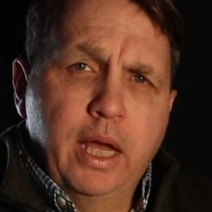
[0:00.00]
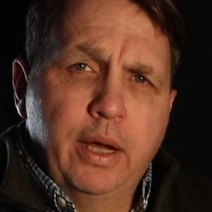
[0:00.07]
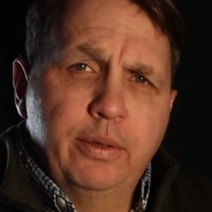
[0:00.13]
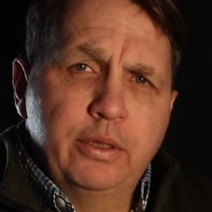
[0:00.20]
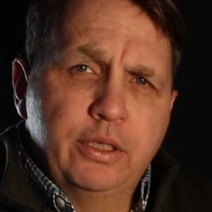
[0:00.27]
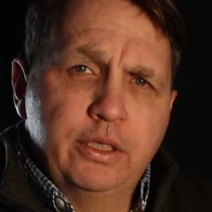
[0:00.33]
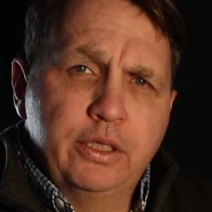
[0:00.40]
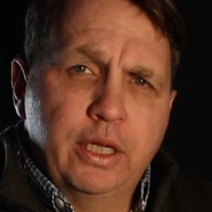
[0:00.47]
I
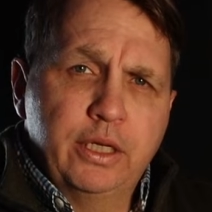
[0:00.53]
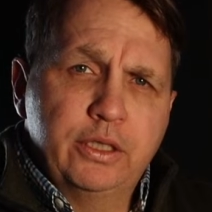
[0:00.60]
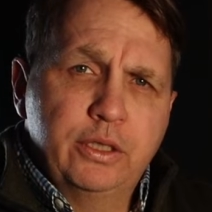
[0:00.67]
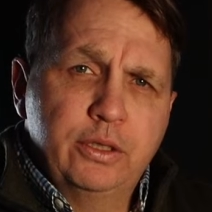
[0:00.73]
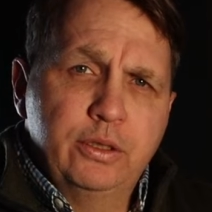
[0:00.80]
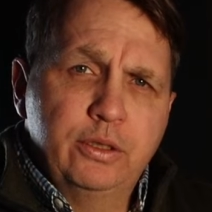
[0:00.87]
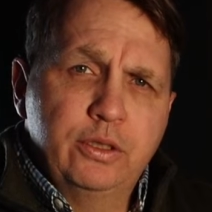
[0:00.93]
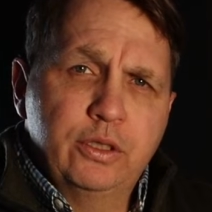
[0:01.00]
would suggest
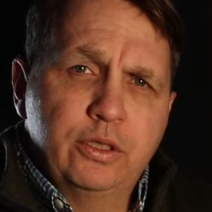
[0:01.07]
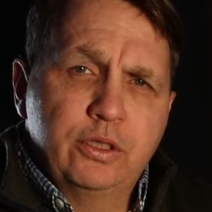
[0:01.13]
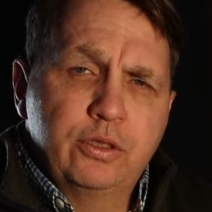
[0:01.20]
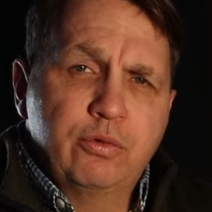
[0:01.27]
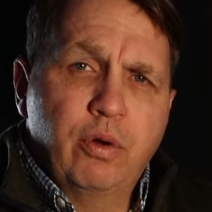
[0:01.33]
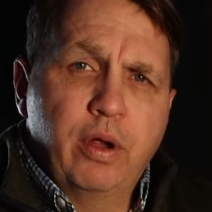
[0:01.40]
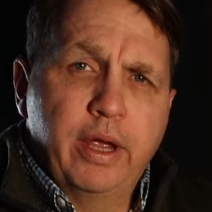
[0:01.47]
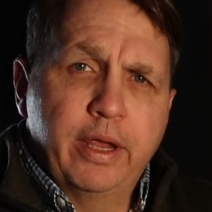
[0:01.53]
you just
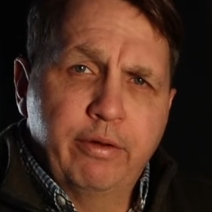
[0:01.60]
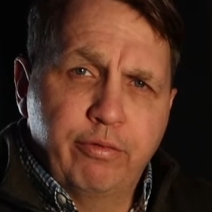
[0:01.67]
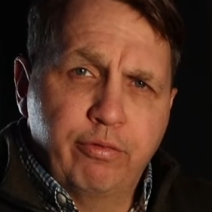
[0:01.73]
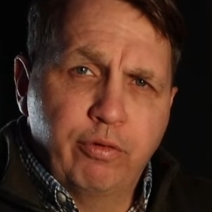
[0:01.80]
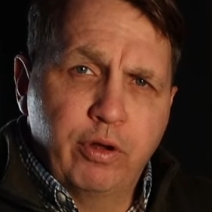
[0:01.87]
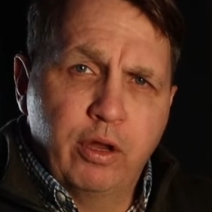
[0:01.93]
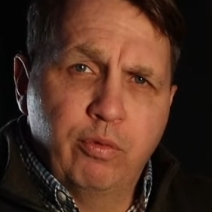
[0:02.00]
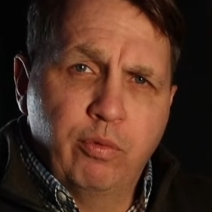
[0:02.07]
try a
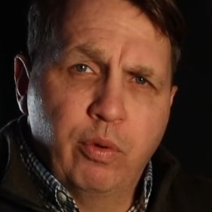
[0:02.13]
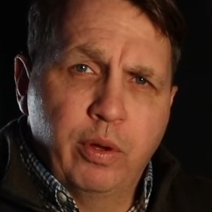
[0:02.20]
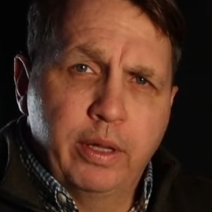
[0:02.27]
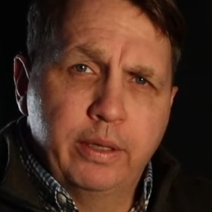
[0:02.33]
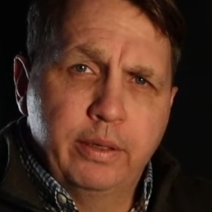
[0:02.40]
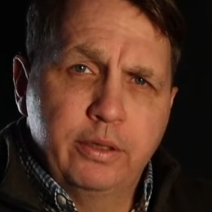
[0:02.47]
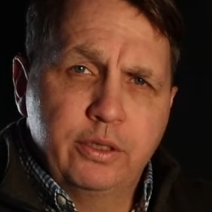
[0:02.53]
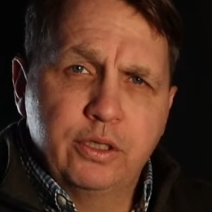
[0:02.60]
free
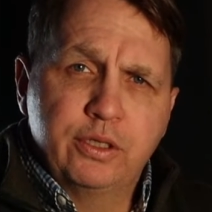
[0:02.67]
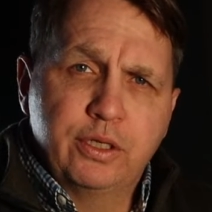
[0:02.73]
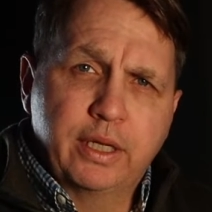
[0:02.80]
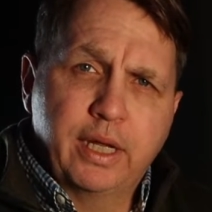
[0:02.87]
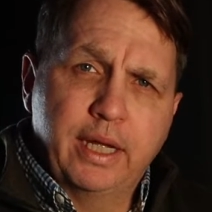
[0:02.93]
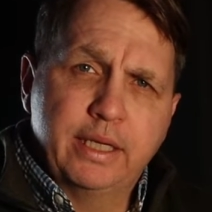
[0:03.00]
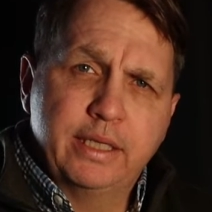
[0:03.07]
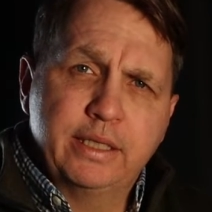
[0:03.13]
one just to
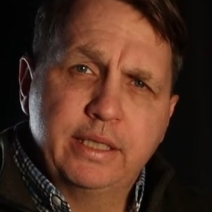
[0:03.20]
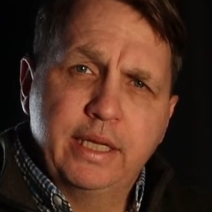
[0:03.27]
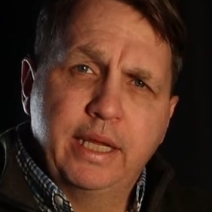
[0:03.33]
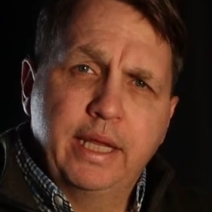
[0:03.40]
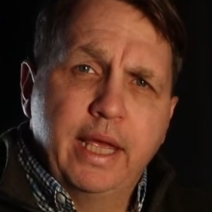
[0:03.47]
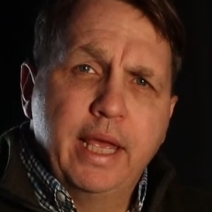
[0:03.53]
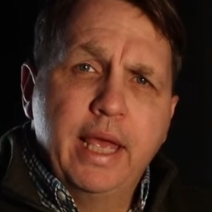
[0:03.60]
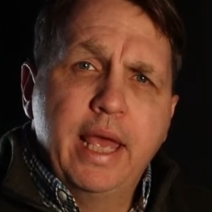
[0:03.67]
kind of
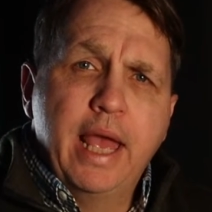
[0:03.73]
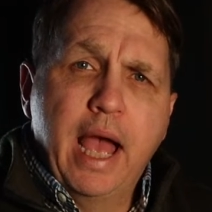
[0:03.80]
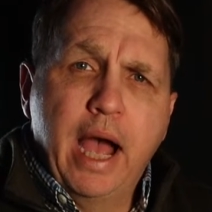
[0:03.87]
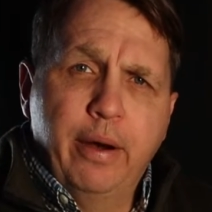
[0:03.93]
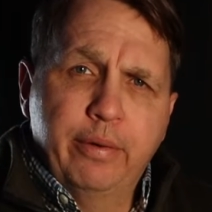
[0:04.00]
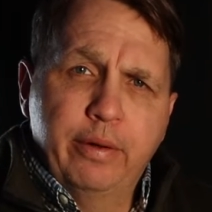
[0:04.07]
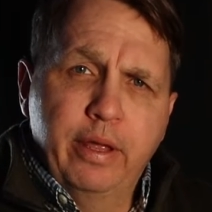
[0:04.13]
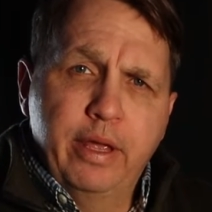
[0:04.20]
see
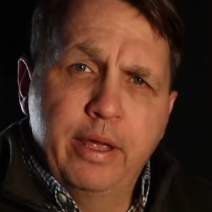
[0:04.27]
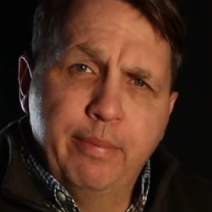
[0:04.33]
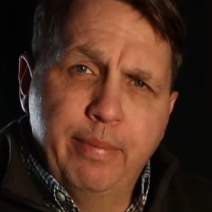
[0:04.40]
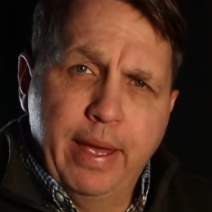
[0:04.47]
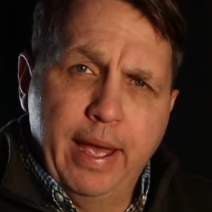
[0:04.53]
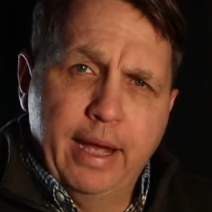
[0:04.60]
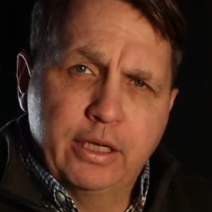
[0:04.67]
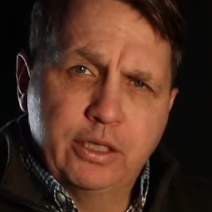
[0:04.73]
how it
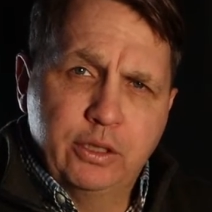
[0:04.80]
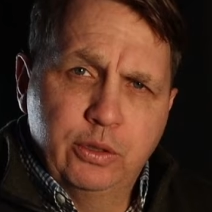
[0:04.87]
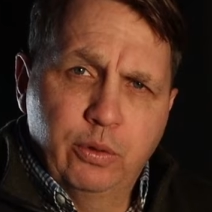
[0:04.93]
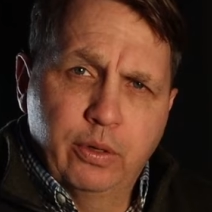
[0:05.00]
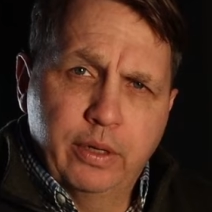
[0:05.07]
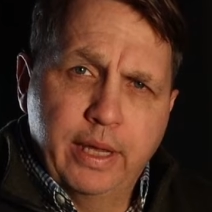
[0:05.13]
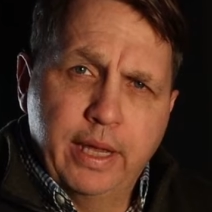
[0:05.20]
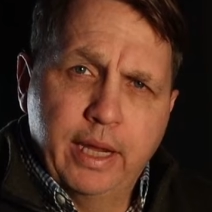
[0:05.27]
impacts
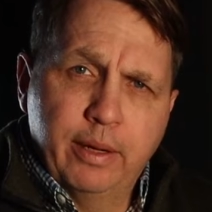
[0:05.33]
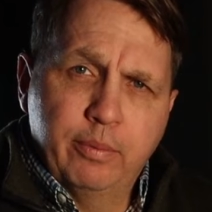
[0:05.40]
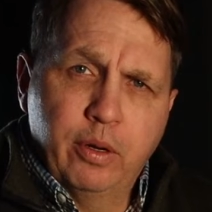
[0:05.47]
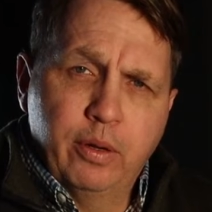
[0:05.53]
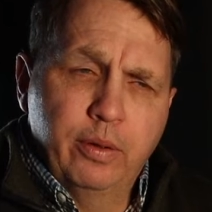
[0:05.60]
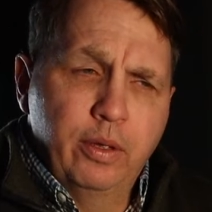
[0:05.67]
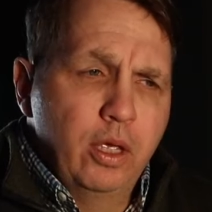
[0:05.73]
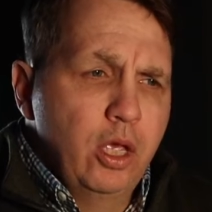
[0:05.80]
your
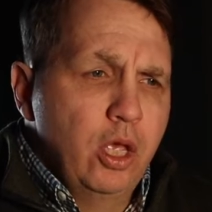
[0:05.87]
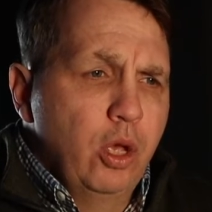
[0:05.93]
camera.